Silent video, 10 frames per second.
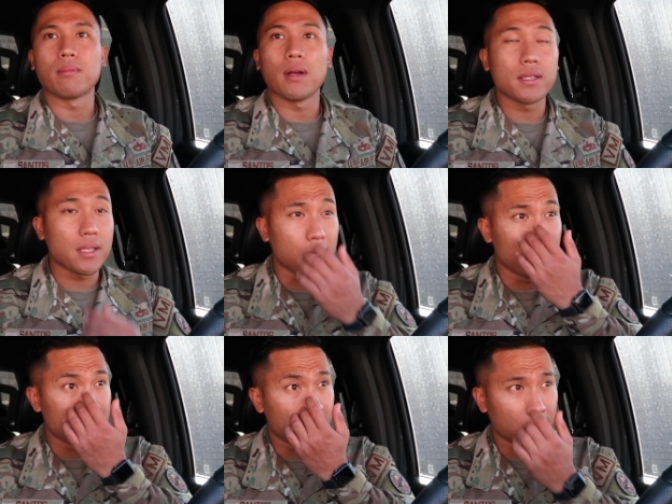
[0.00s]

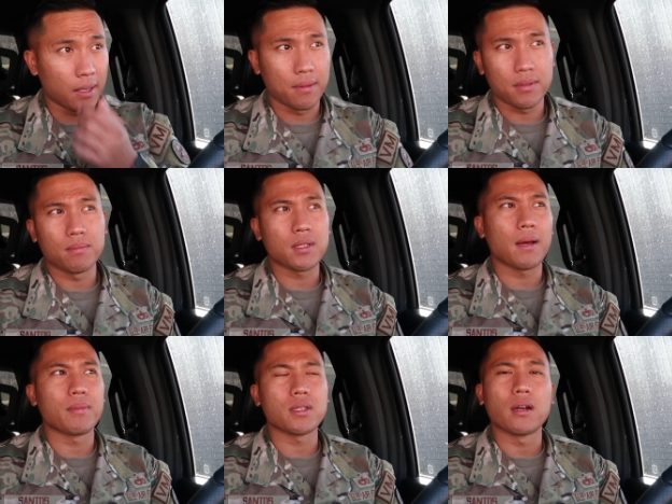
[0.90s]
give them some
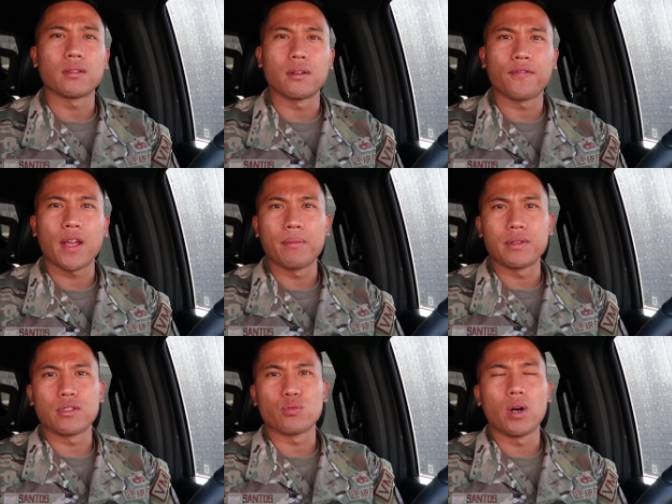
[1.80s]
time to talk to their
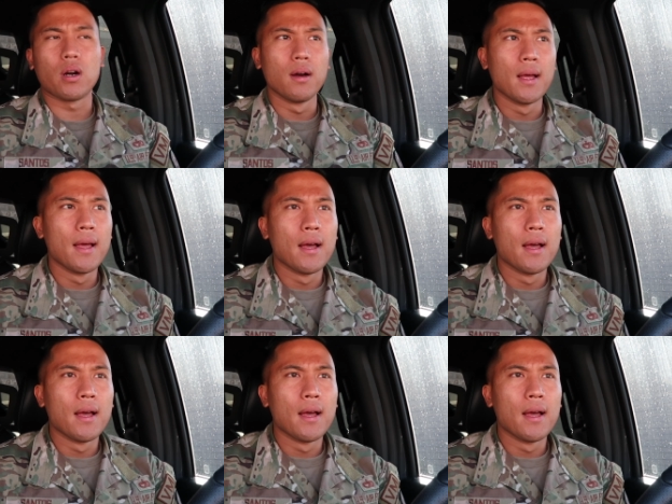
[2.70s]
families as well.